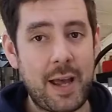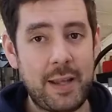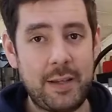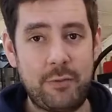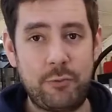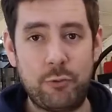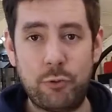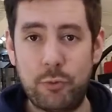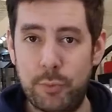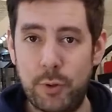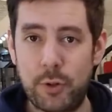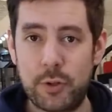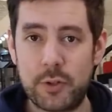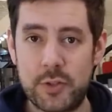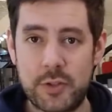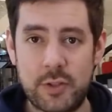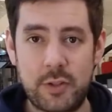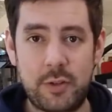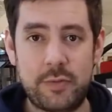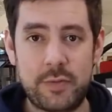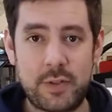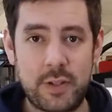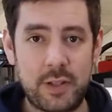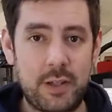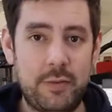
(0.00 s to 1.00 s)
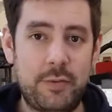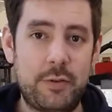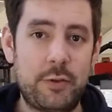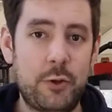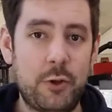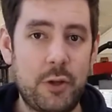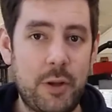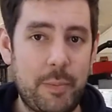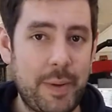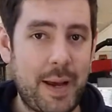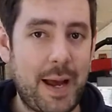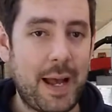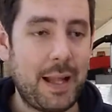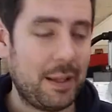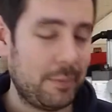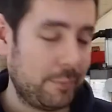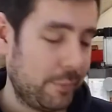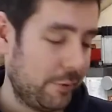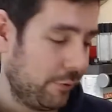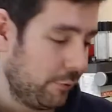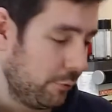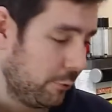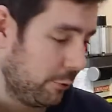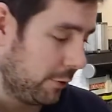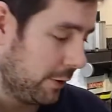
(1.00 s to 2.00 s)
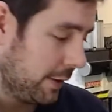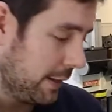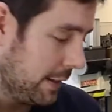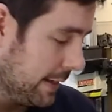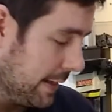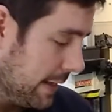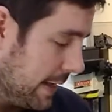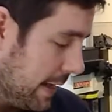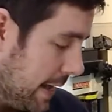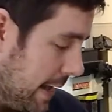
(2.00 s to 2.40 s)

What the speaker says: had robot stuff delivered on a pallet before.